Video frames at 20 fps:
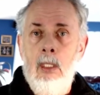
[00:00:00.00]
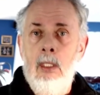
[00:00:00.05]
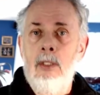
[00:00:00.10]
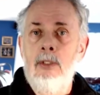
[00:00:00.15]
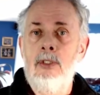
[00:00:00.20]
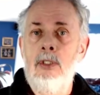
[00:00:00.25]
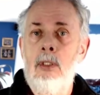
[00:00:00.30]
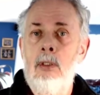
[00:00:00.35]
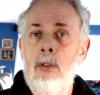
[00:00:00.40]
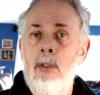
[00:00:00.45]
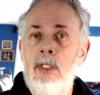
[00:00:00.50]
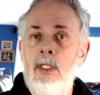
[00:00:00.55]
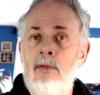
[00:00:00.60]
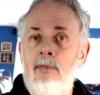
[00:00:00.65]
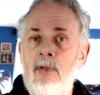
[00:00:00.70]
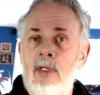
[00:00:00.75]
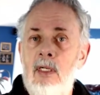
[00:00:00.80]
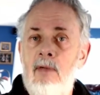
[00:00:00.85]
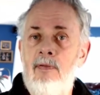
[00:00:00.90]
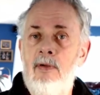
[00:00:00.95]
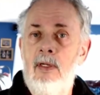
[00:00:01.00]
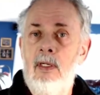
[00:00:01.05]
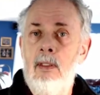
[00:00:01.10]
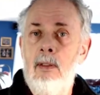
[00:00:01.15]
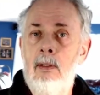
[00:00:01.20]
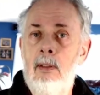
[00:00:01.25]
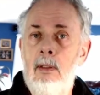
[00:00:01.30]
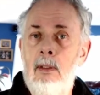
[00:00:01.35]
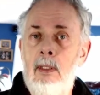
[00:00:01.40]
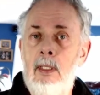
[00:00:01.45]
So even if it,
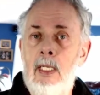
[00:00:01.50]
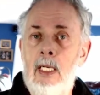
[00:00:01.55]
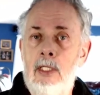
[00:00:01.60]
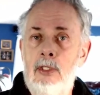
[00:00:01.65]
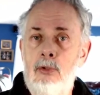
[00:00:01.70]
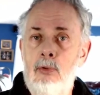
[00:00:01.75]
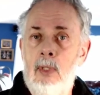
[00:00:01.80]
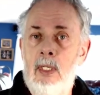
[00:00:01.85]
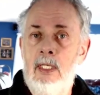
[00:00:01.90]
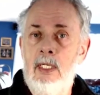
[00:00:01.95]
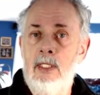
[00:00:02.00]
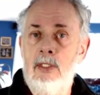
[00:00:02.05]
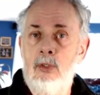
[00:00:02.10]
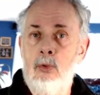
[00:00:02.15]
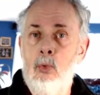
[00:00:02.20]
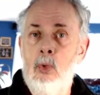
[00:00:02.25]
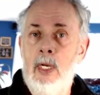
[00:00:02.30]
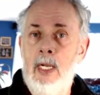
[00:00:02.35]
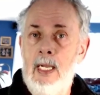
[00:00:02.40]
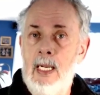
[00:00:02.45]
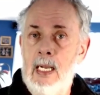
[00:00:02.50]
the asteroid hits way